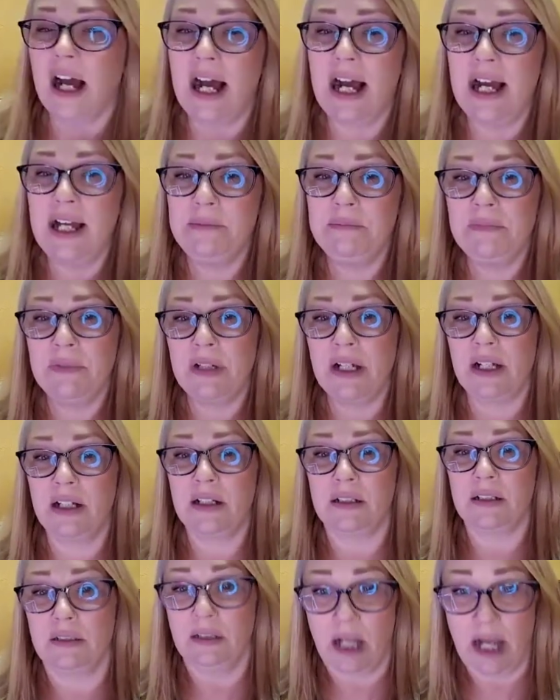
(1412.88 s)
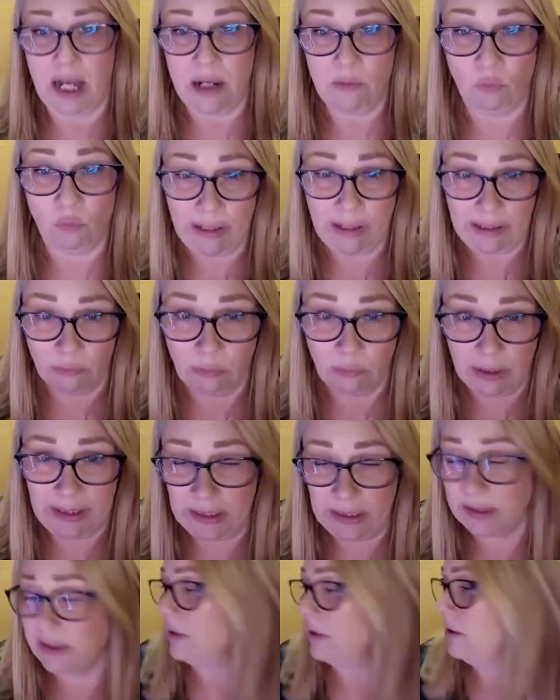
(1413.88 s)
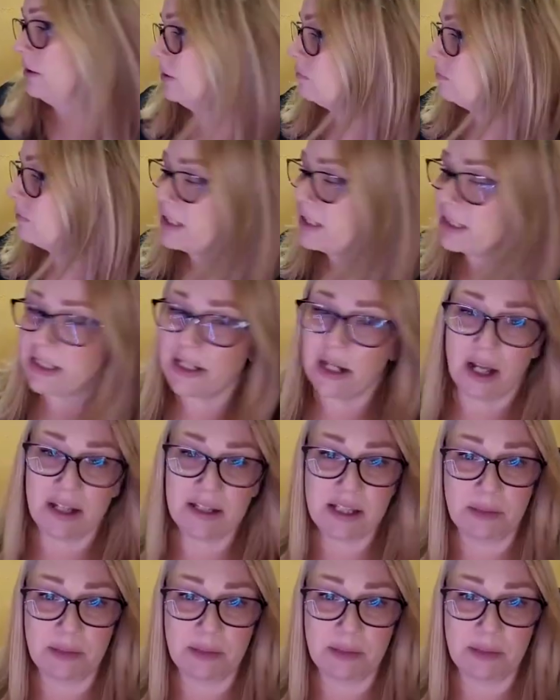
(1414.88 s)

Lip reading: I'm white when it's not